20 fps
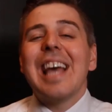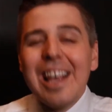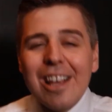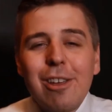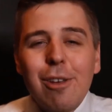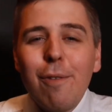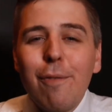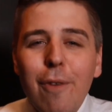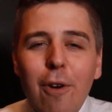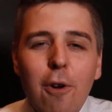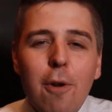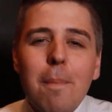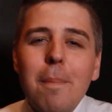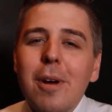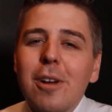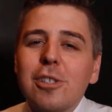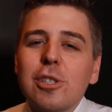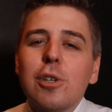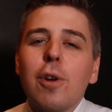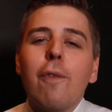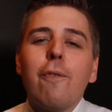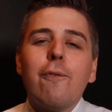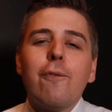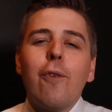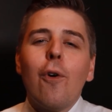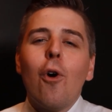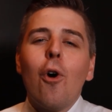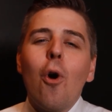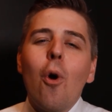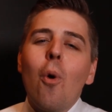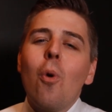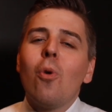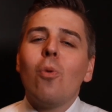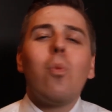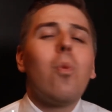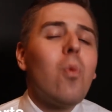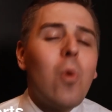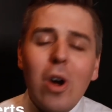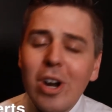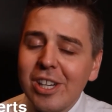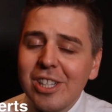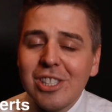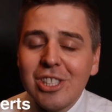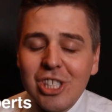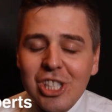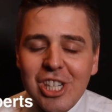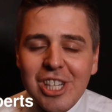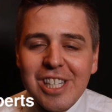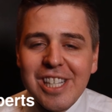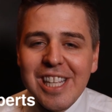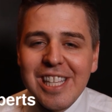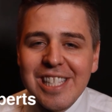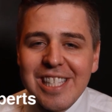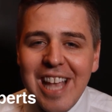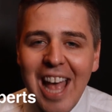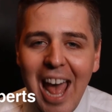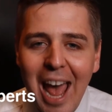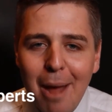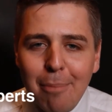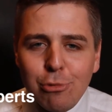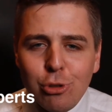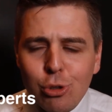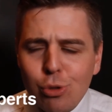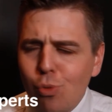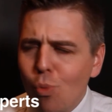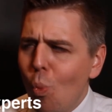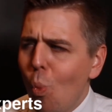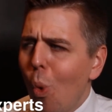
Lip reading: Thank you very much for watching this app through.